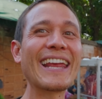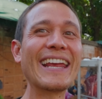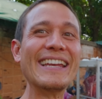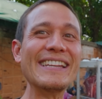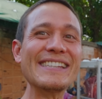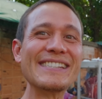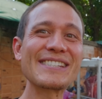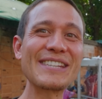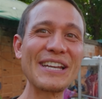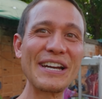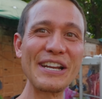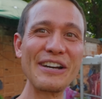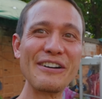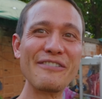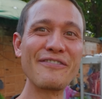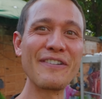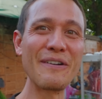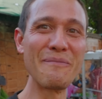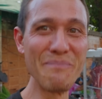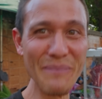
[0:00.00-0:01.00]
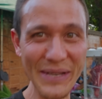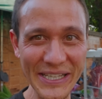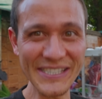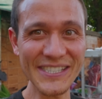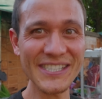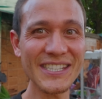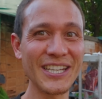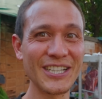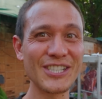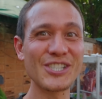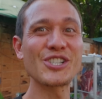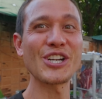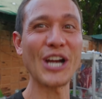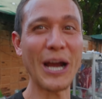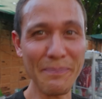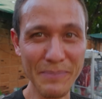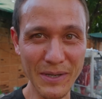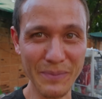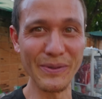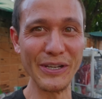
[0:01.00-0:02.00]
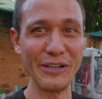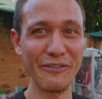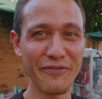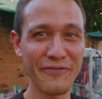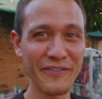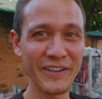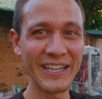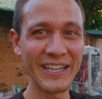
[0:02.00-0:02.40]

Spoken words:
instead of minced, chopped beef.